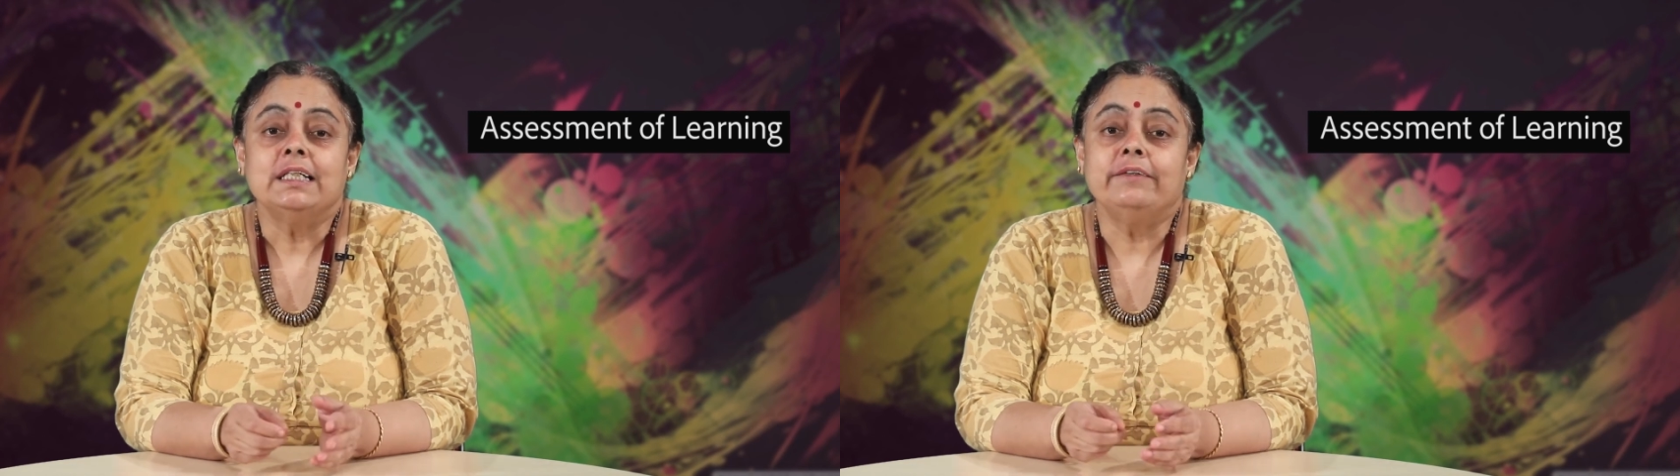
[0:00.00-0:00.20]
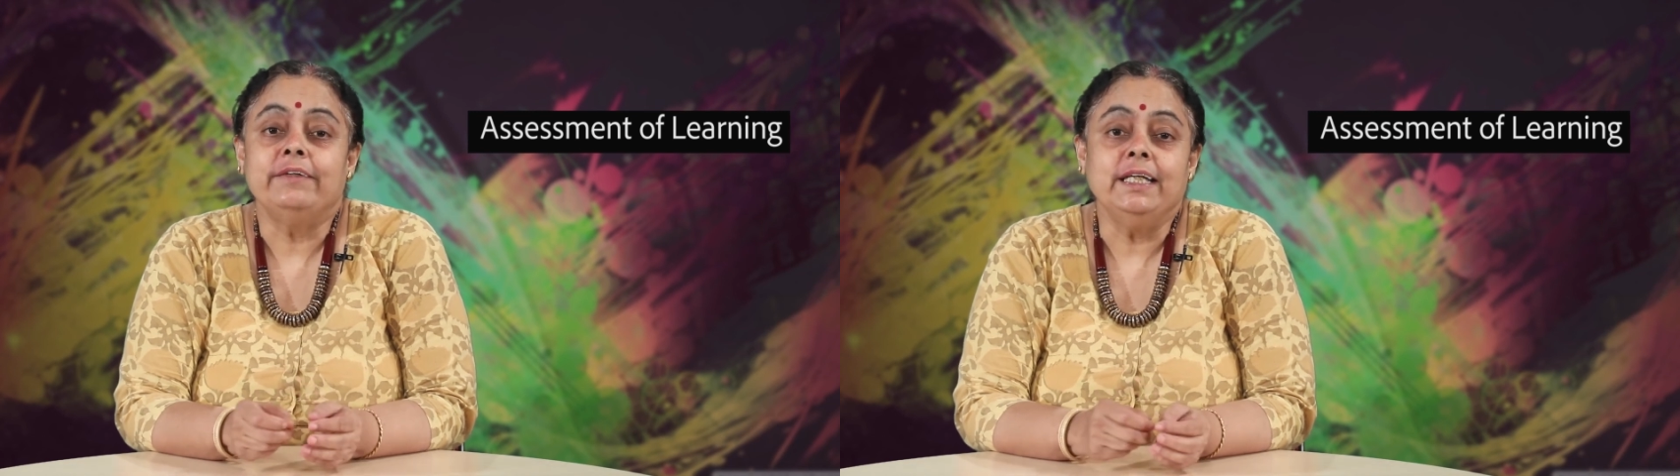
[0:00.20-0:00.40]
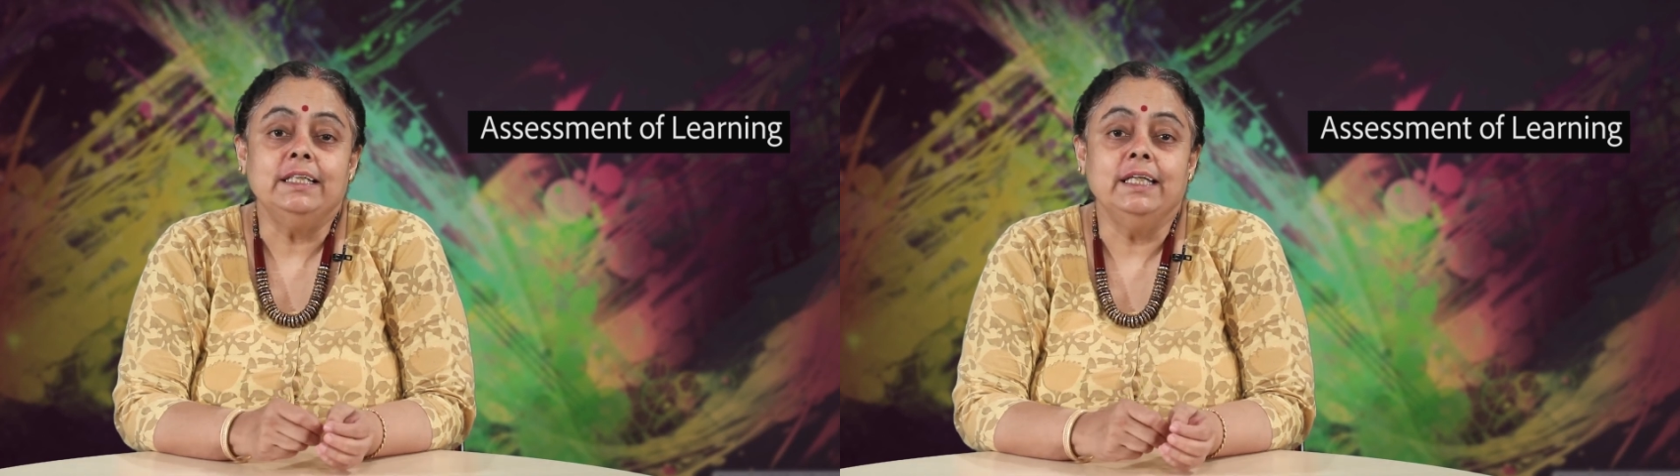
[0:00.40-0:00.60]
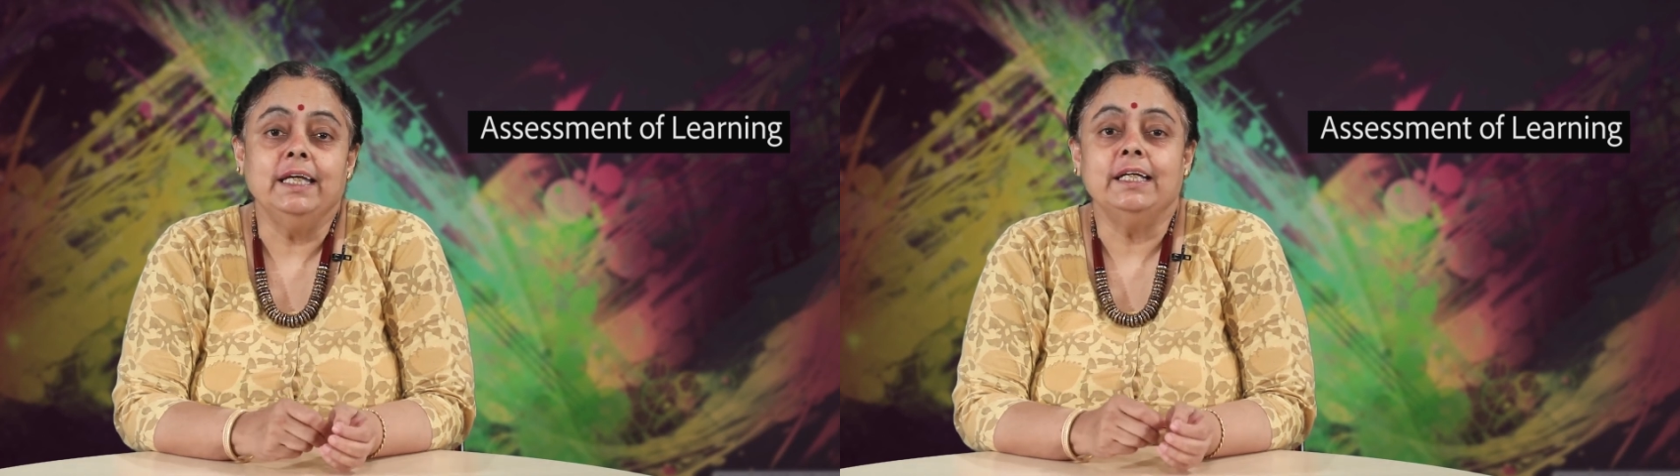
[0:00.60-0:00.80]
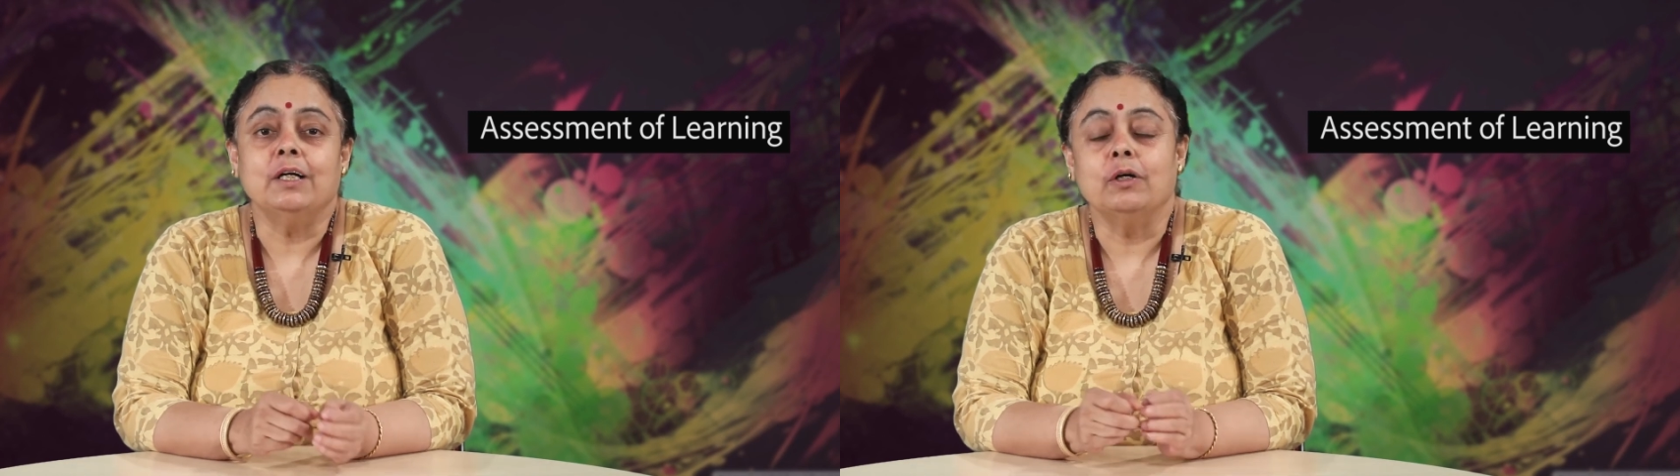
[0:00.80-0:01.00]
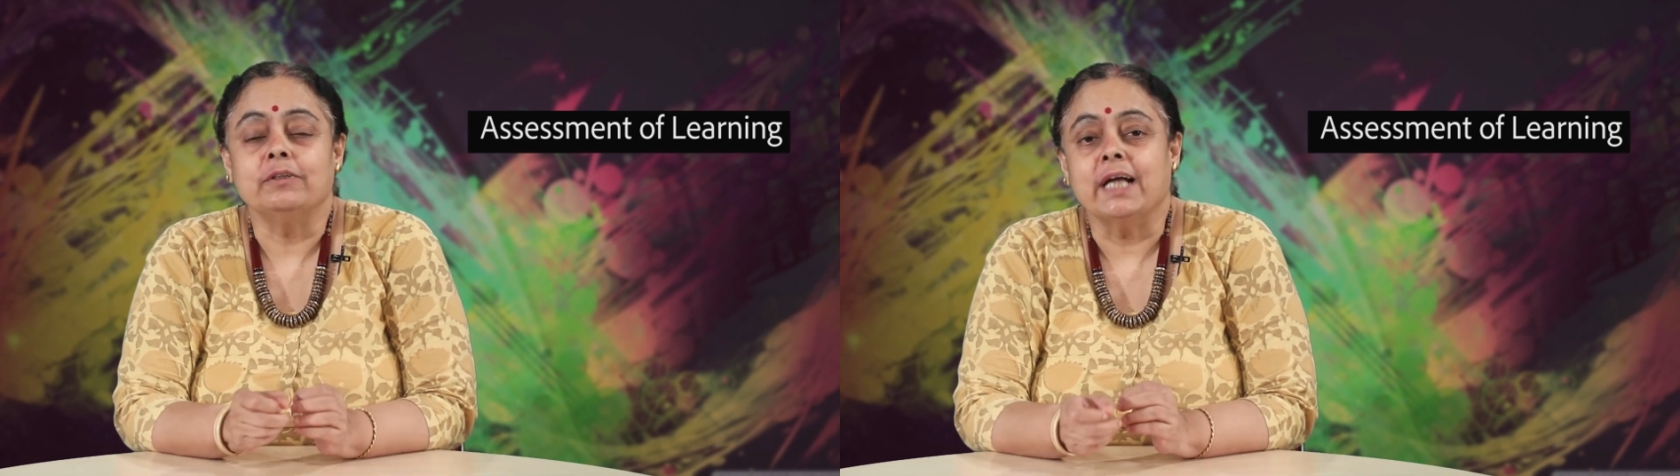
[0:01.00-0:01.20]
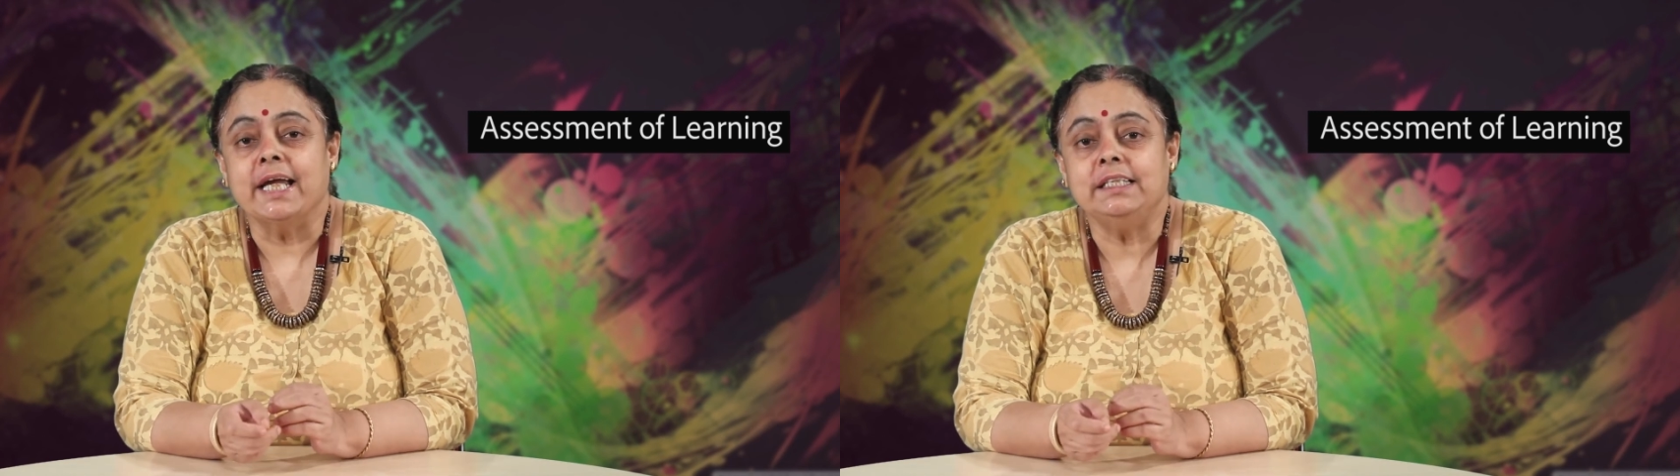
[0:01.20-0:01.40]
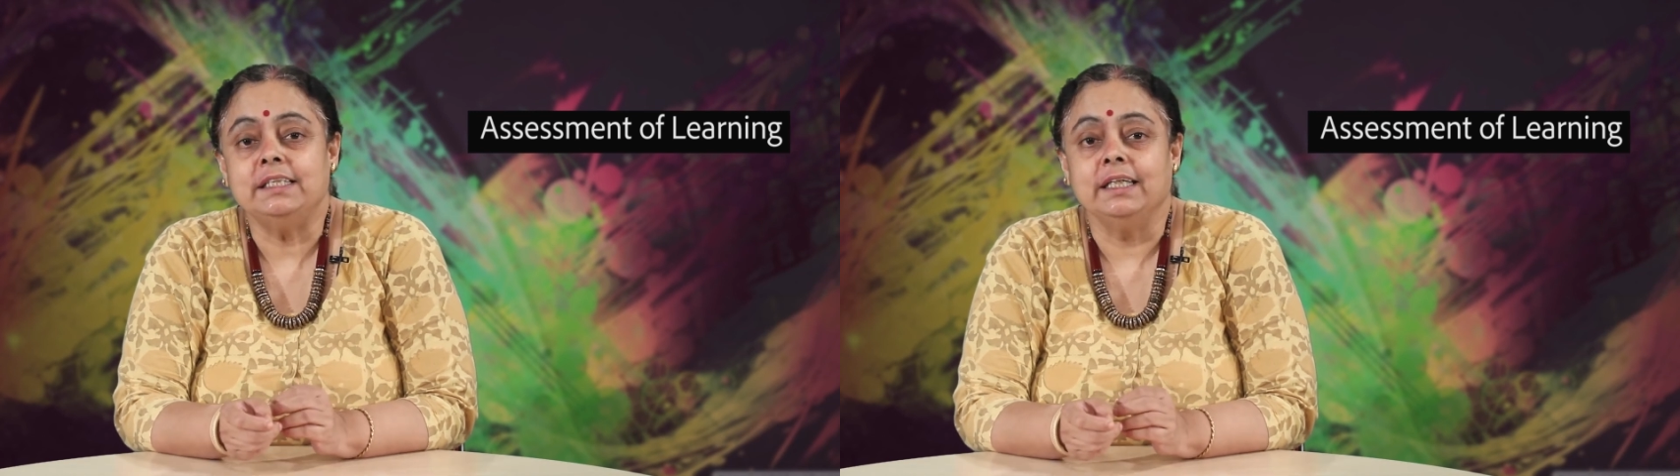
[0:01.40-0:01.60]
reading or
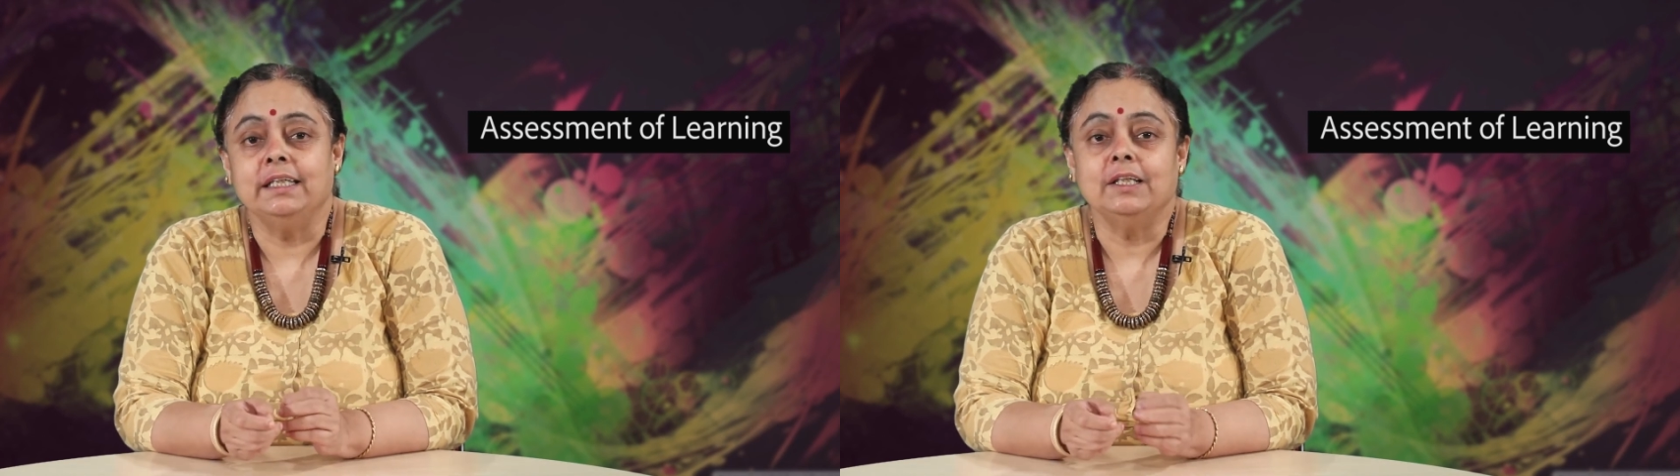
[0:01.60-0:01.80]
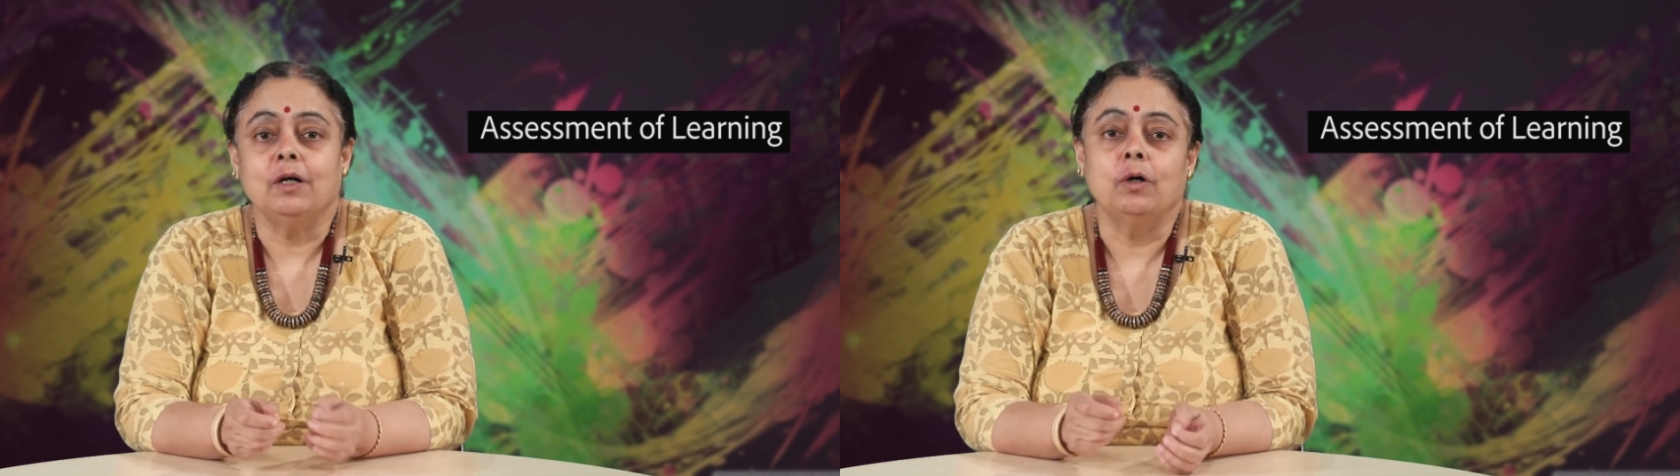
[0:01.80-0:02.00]
writing